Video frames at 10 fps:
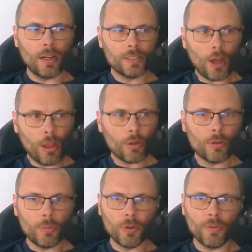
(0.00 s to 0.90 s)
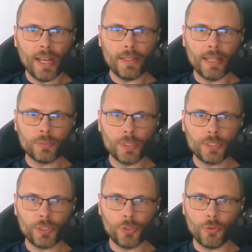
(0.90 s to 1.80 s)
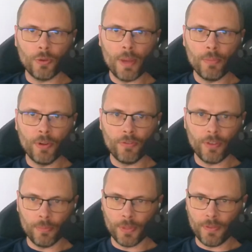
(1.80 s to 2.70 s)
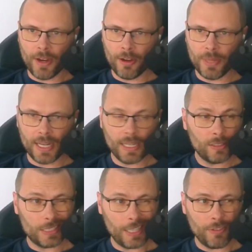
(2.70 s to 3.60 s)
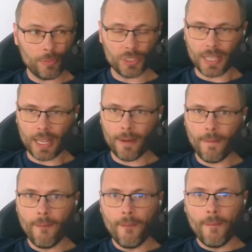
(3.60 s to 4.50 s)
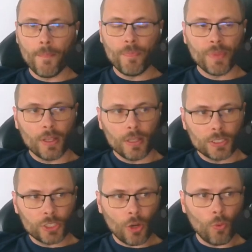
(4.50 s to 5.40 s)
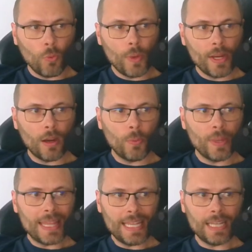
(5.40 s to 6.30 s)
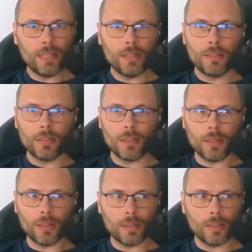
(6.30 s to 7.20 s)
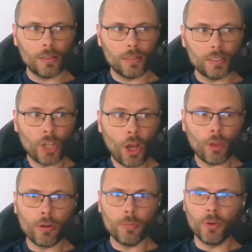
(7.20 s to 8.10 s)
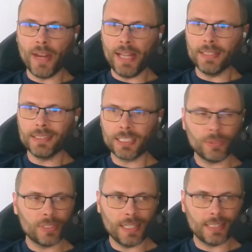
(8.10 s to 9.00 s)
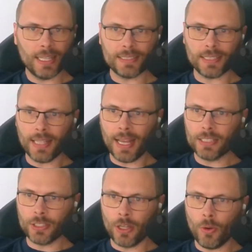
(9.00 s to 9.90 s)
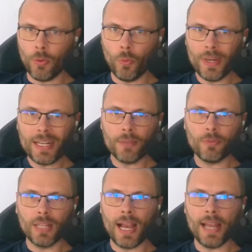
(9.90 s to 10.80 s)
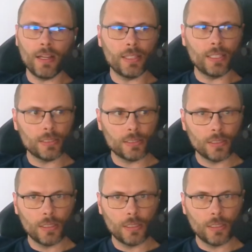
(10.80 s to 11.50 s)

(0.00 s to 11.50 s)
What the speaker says: Our tolerable rate, that's what you remember from the very beginning, is 7%. So we are within the tolerable rate. The 6% is less than that. So we can rely on this.